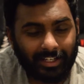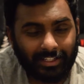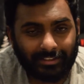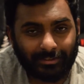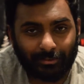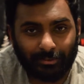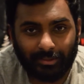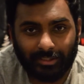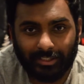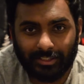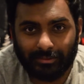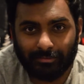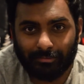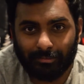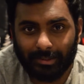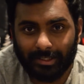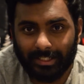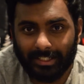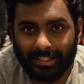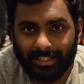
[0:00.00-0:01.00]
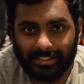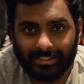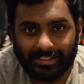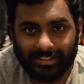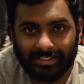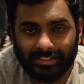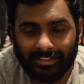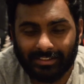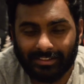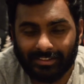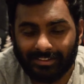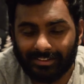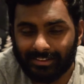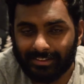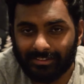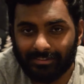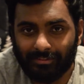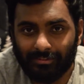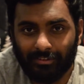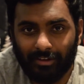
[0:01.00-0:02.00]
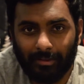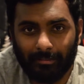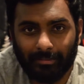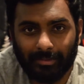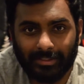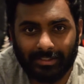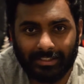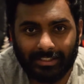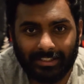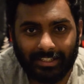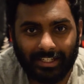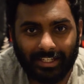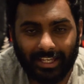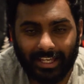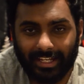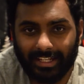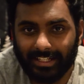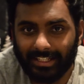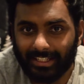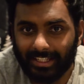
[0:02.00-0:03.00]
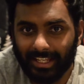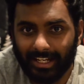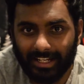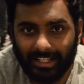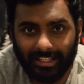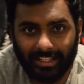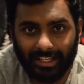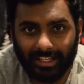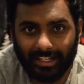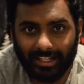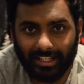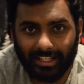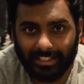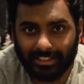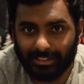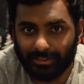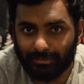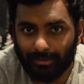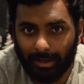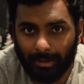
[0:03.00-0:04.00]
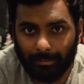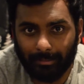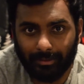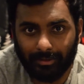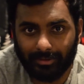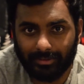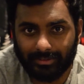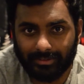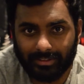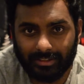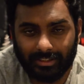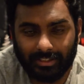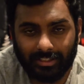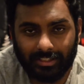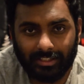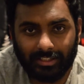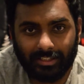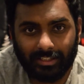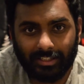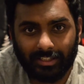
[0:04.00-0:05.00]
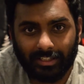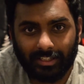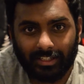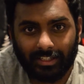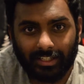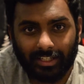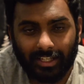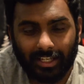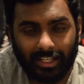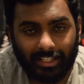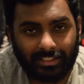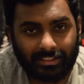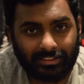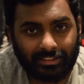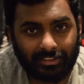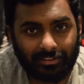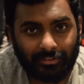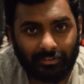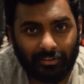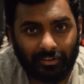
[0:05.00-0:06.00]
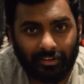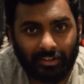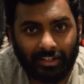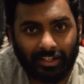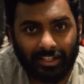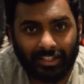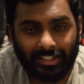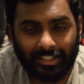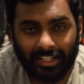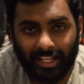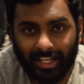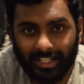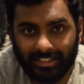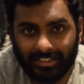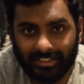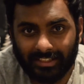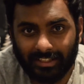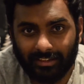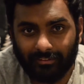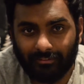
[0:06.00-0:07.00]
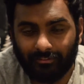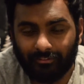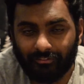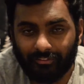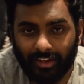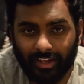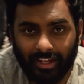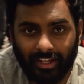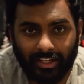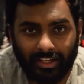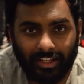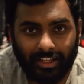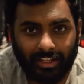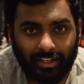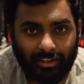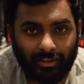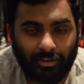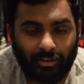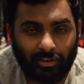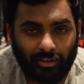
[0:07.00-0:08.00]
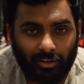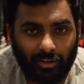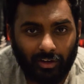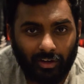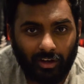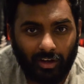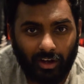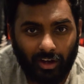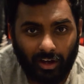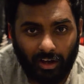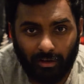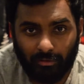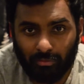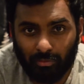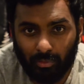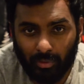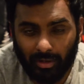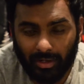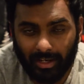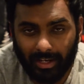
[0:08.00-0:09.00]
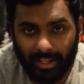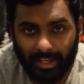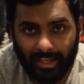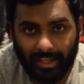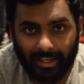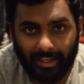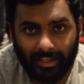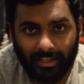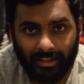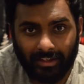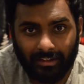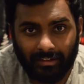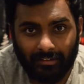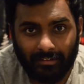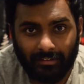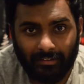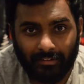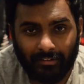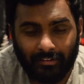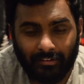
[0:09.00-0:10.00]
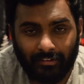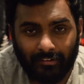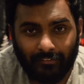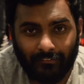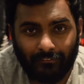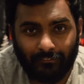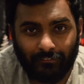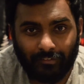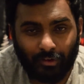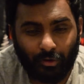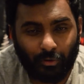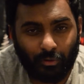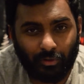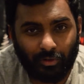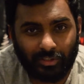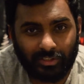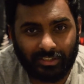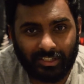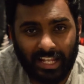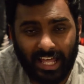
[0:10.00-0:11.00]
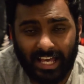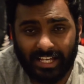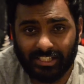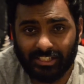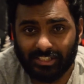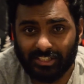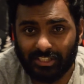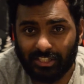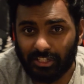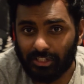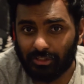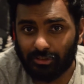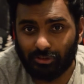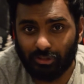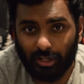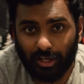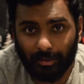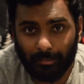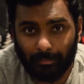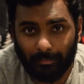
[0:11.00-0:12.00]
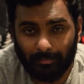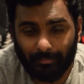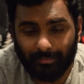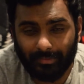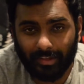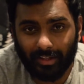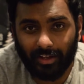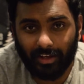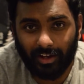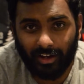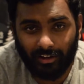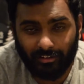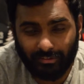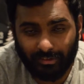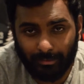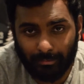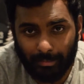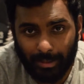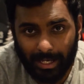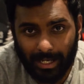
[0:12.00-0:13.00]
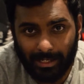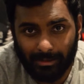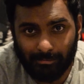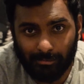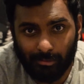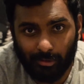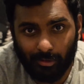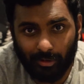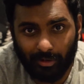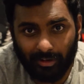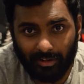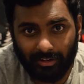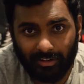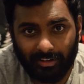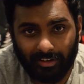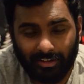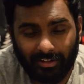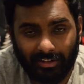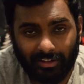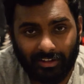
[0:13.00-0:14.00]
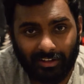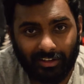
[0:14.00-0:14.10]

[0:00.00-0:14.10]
as with this brilliance we've come to see again and again and again against the Raptors, hits a contested fading off one leg floater / teardrop off the backboard